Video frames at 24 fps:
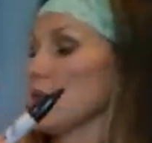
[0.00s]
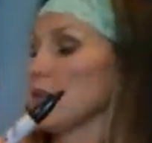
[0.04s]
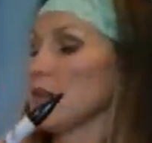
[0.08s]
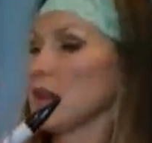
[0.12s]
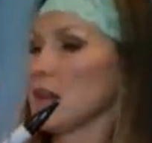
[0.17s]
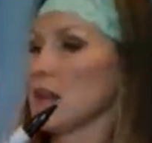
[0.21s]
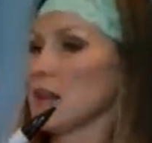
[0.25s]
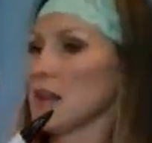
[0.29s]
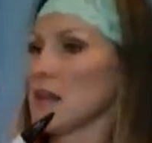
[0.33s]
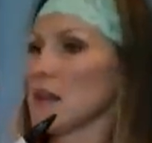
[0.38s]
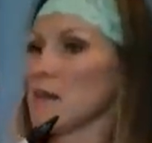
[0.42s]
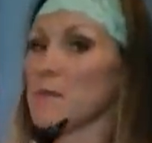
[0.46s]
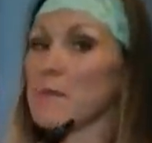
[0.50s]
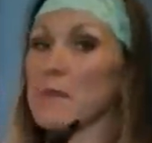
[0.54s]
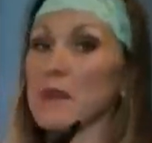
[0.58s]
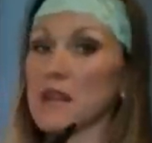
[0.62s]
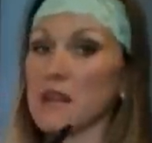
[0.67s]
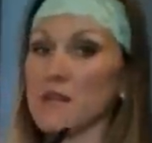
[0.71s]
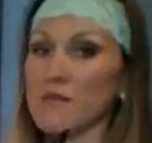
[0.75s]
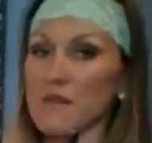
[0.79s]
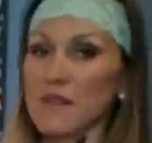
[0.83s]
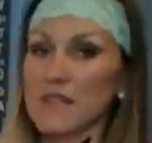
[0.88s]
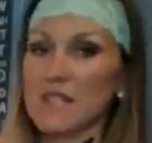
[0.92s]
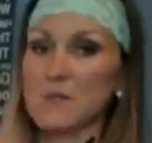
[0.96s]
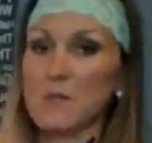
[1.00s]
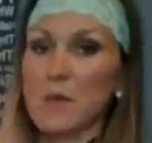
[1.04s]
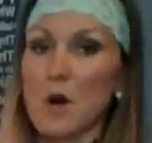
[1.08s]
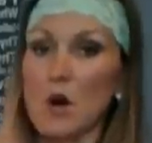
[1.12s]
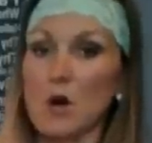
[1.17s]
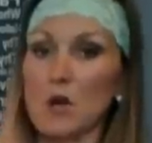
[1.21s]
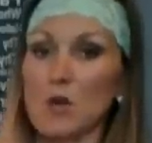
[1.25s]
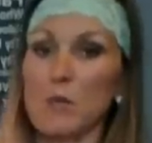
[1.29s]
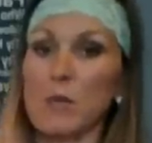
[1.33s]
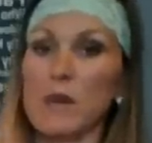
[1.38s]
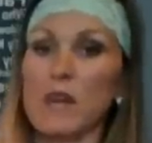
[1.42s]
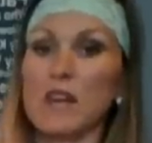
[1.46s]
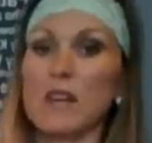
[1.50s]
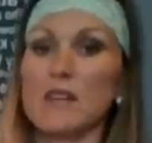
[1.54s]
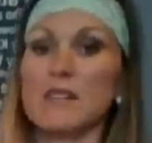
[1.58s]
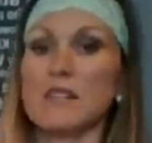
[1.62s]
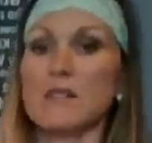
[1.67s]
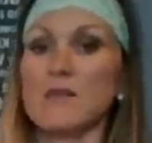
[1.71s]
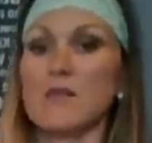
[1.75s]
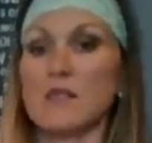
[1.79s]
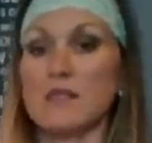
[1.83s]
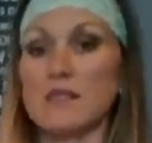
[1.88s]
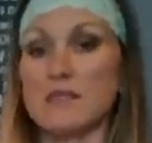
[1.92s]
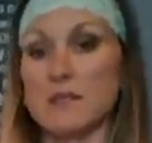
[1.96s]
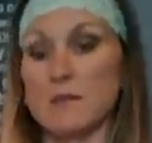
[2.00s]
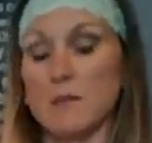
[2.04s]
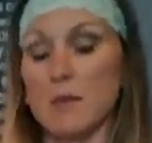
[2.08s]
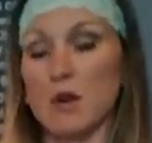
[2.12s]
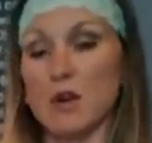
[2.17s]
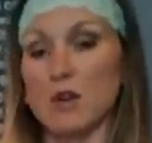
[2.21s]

then it benefits both, because if it's the